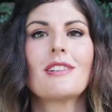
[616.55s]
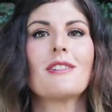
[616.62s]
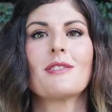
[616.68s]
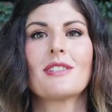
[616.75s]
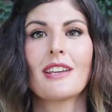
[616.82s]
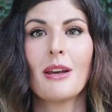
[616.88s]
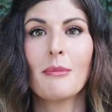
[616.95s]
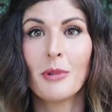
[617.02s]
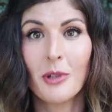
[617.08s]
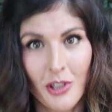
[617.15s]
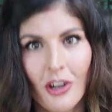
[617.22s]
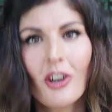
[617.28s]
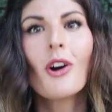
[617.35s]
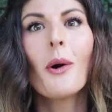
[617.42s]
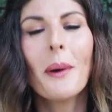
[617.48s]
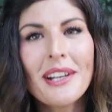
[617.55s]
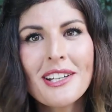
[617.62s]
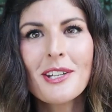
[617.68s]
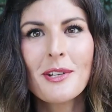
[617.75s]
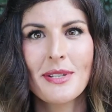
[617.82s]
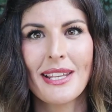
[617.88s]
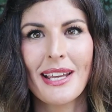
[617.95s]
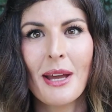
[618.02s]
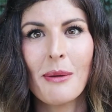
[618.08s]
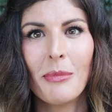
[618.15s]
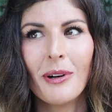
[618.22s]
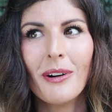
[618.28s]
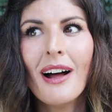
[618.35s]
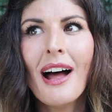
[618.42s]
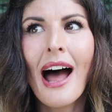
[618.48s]
to use the gimbal, you're going to use the
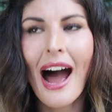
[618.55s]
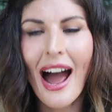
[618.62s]
gimbal,